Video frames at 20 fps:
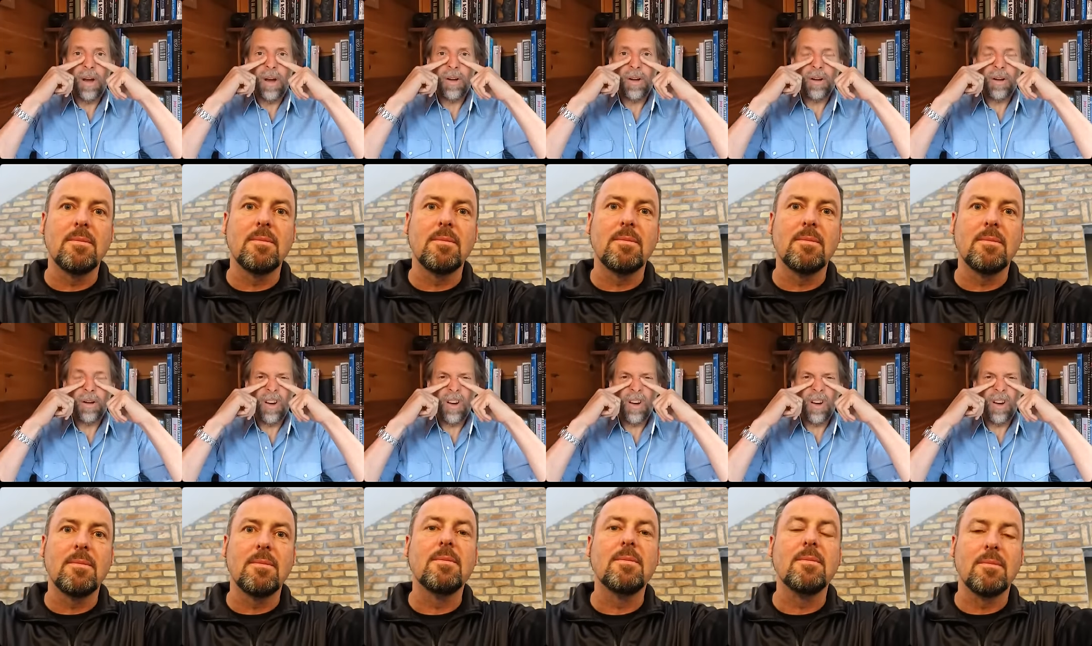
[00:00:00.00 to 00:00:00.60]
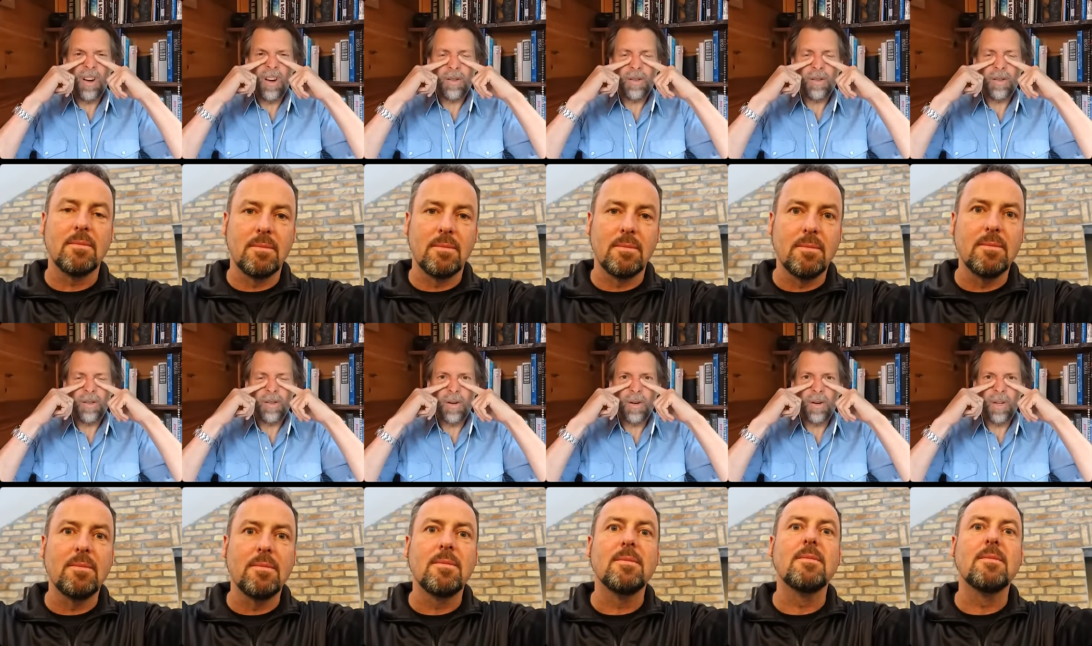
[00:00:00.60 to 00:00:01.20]
Speaker 1: on your nose
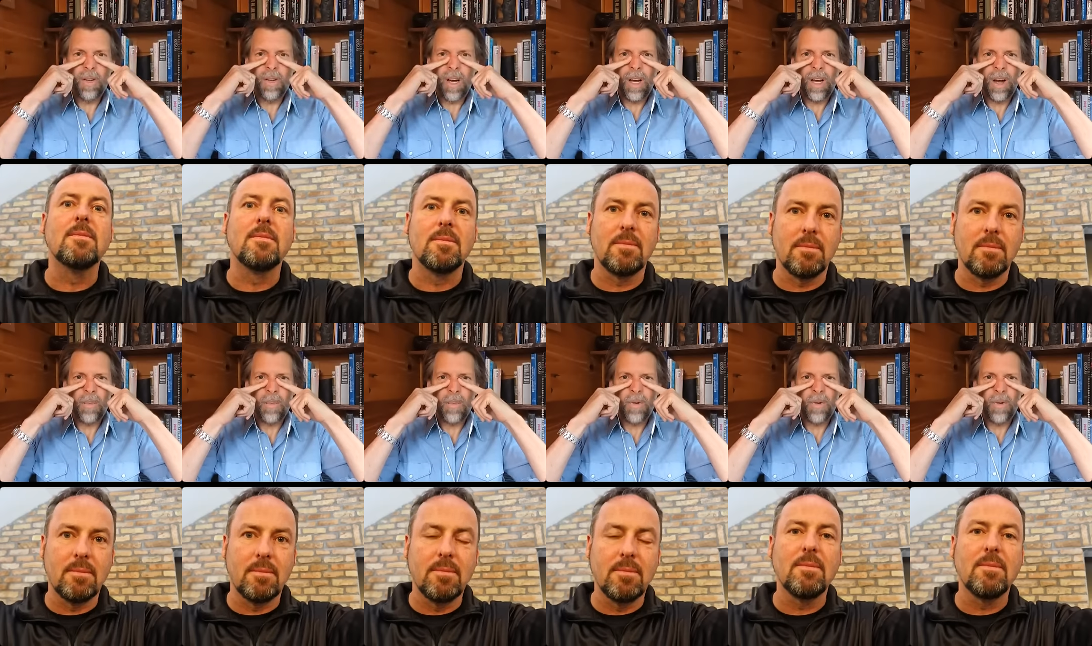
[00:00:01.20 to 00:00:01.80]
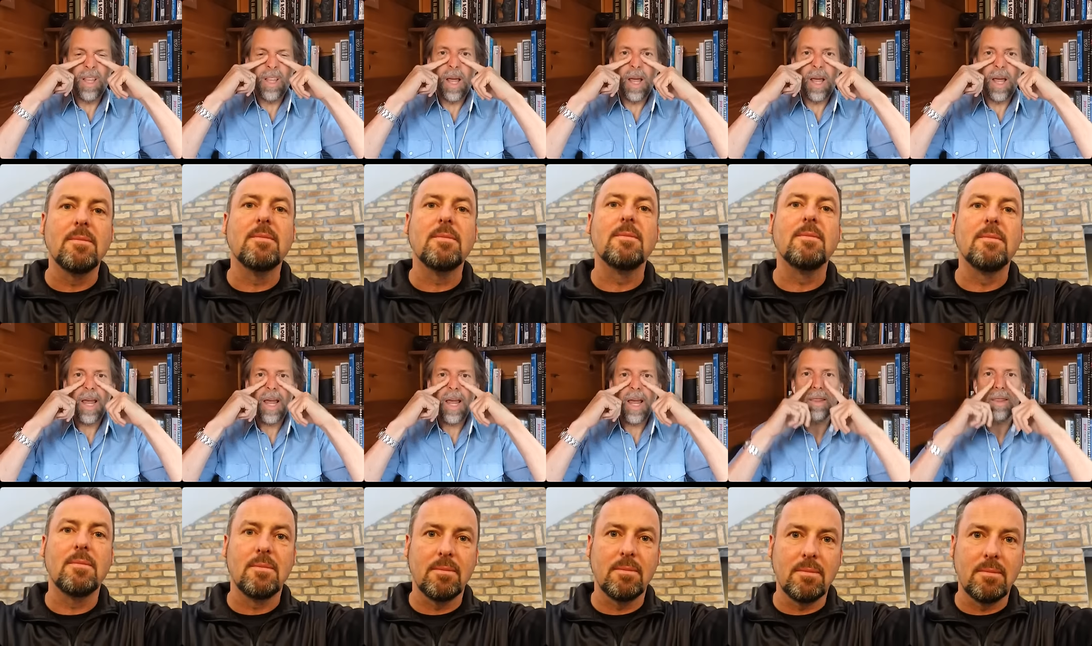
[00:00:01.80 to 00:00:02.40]
called Breathe
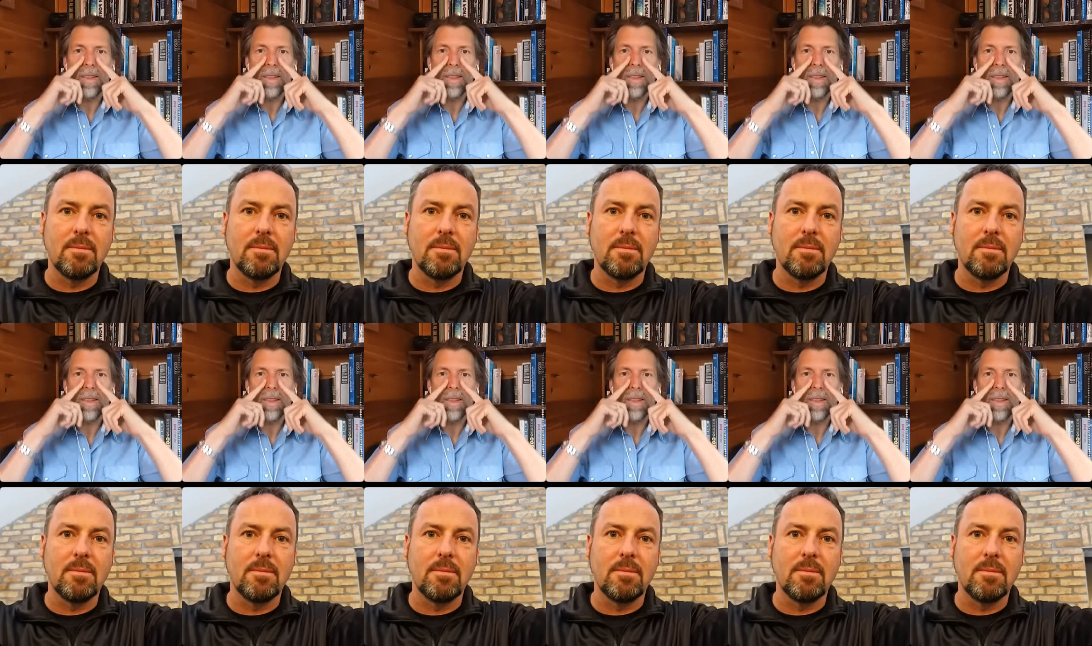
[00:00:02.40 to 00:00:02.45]
Light.